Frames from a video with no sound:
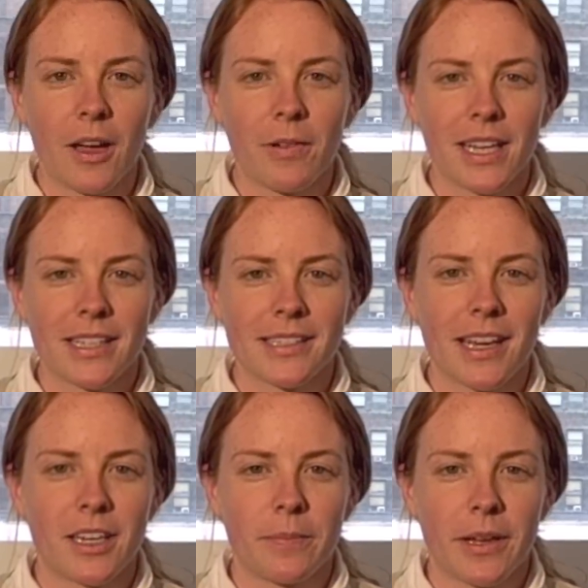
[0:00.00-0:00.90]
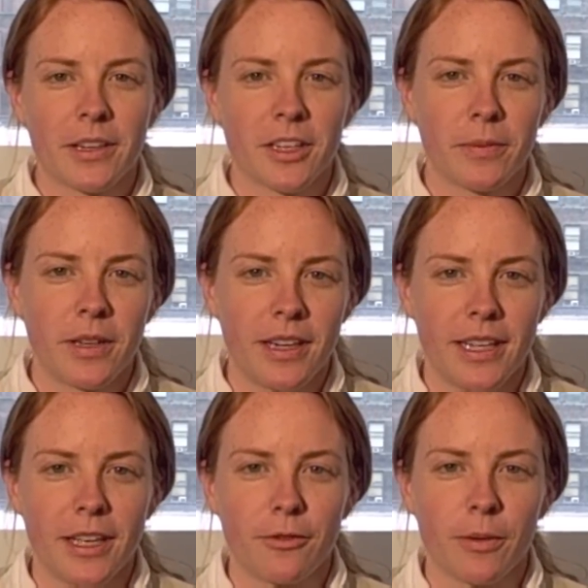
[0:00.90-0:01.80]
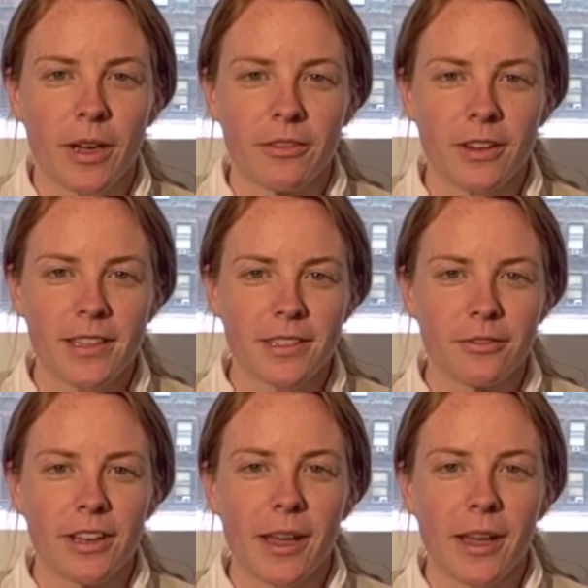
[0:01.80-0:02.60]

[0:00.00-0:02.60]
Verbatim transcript: I want to design a better community for my friends and